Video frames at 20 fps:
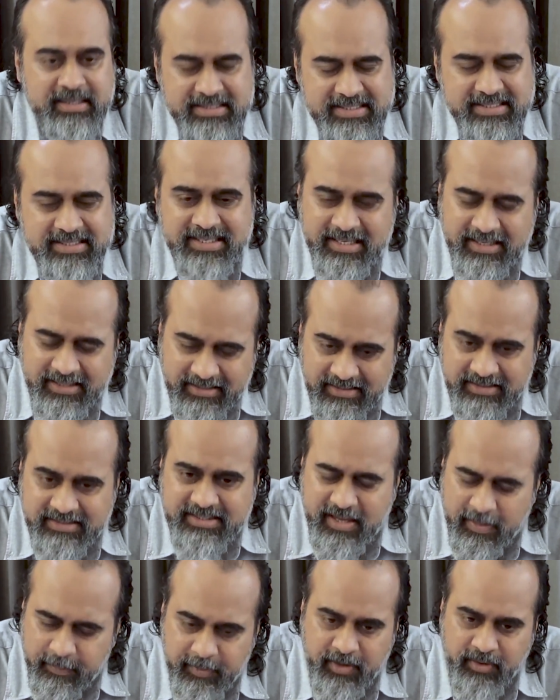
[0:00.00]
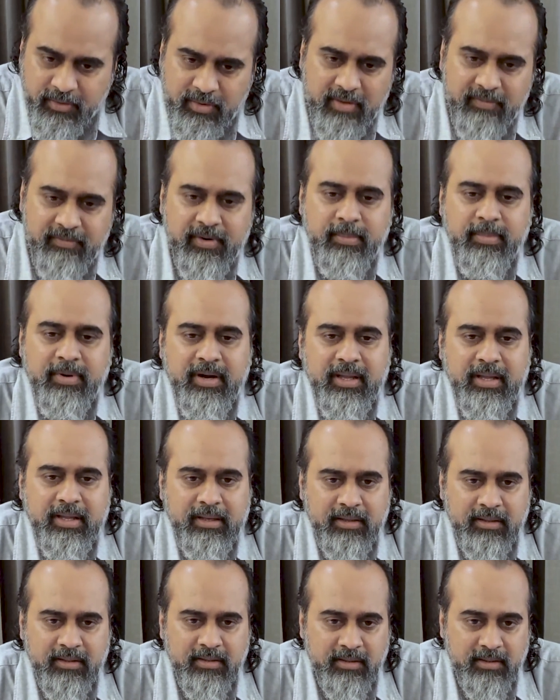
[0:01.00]
Does sickness happen to
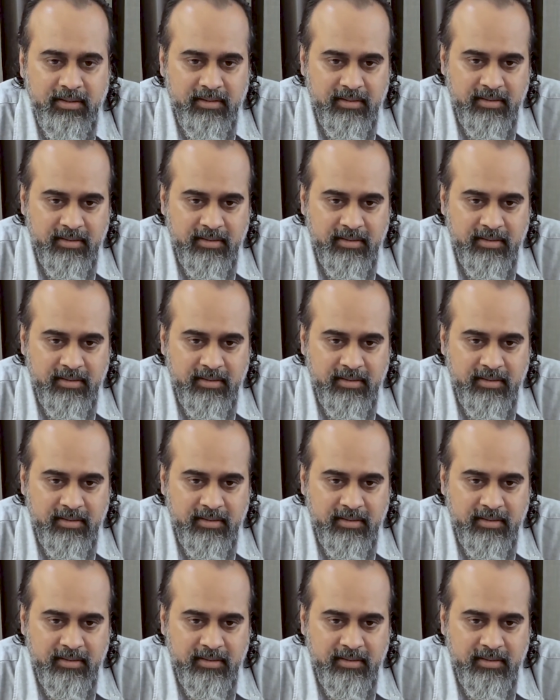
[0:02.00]
everybody?